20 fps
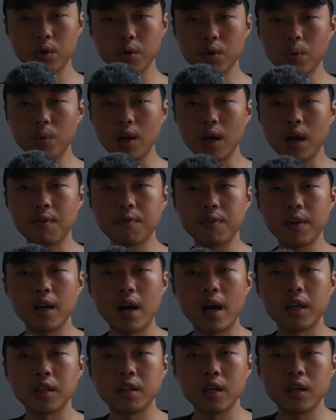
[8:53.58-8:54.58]
you will have an
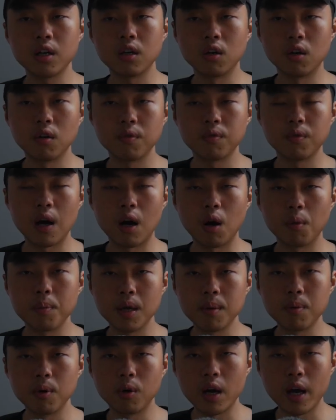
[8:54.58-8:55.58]
idea of how
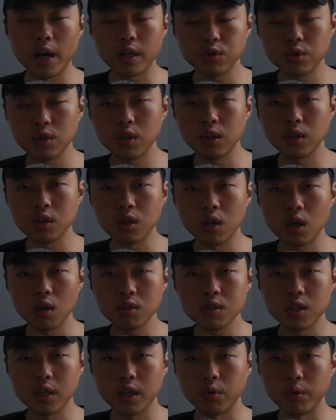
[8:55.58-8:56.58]
people actually
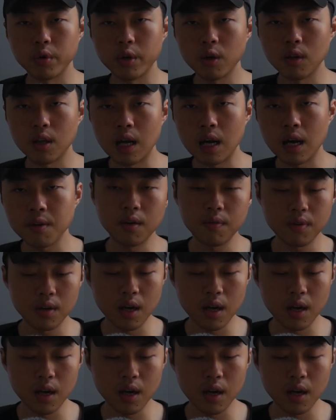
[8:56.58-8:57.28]
talks in real life.